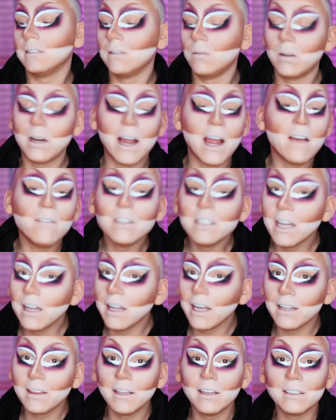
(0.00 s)
when I have a day
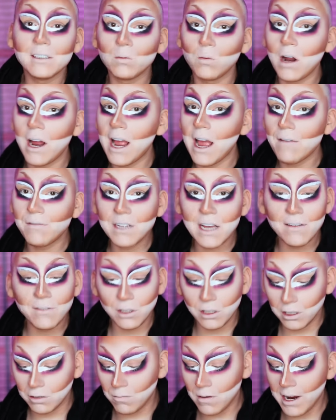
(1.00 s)
like this where I have to have
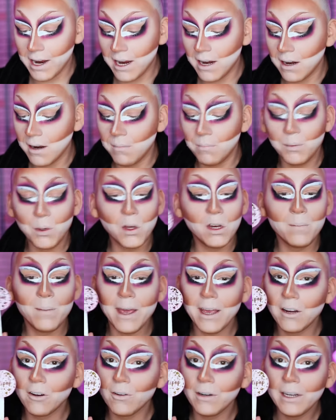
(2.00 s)
it look right, Beauty
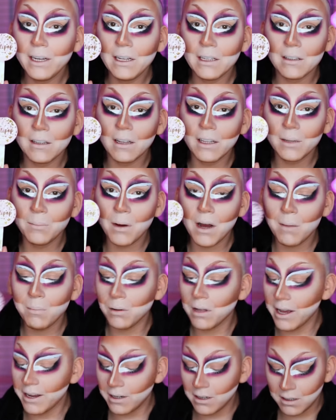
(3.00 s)
Bakery, Lollipop
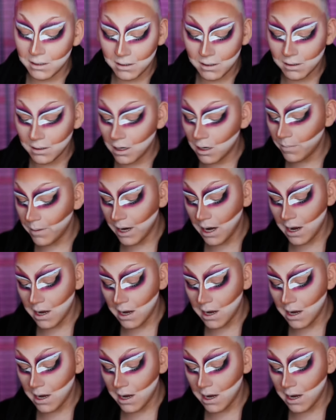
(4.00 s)
Liner, oh my